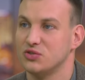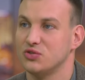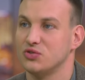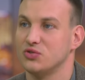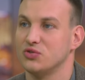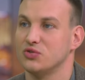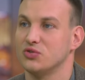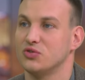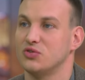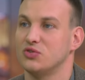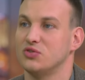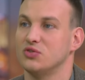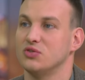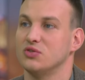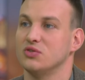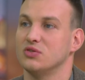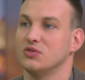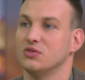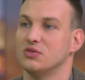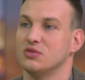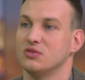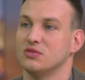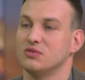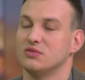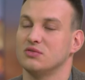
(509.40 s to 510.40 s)
should
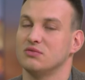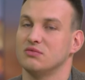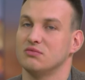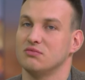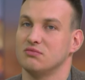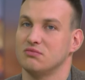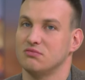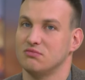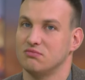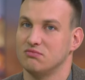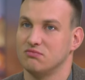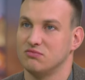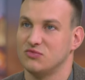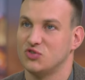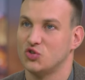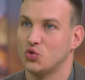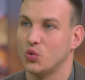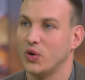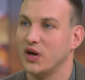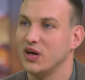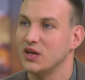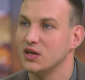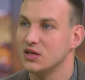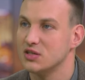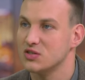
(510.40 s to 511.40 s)
mm,
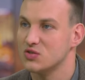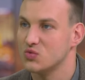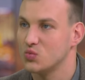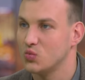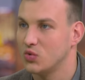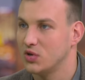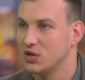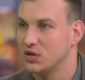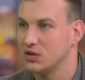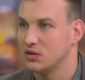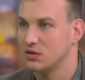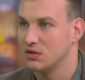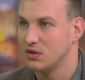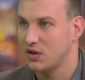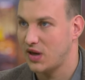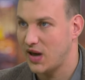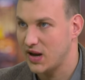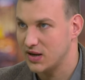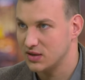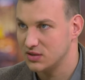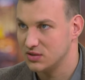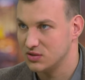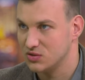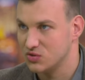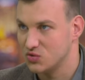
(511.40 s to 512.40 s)
train as one,
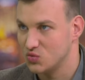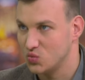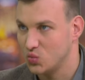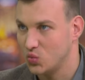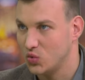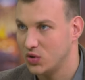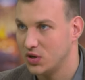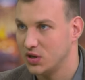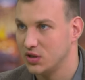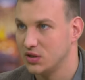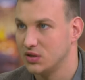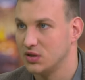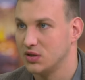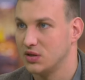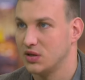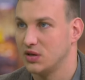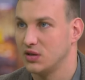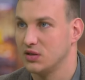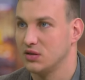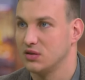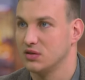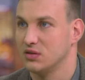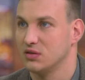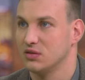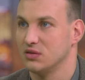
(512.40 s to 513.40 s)
act as one,
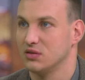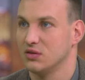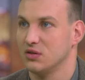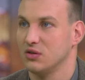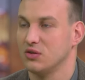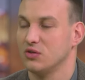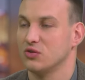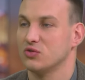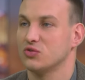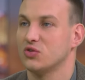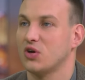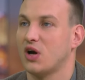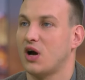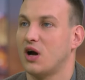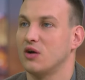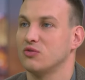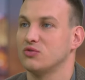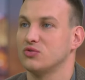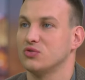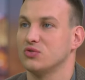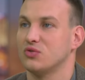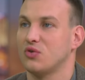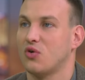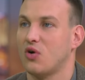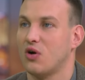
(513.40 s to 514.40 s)
and look how
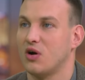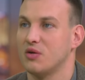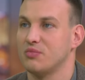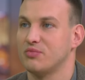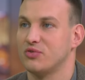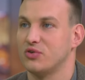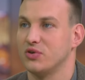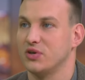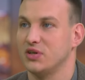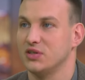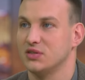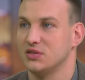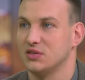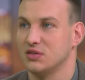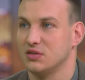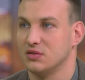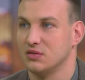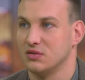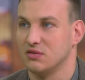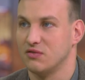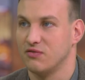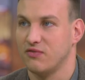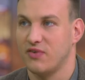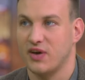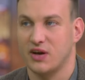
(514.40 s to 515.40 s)
to cooperate
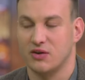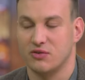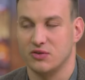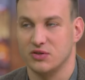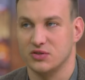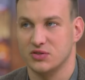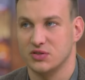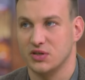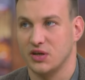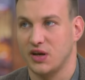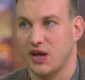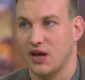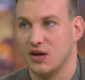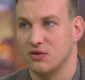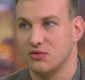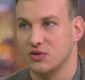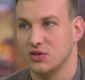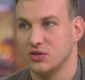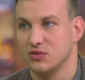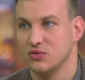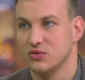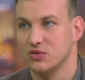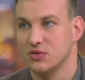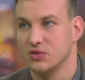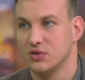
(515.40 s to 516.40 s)
in various
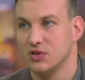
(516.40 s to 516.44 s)
scenarios.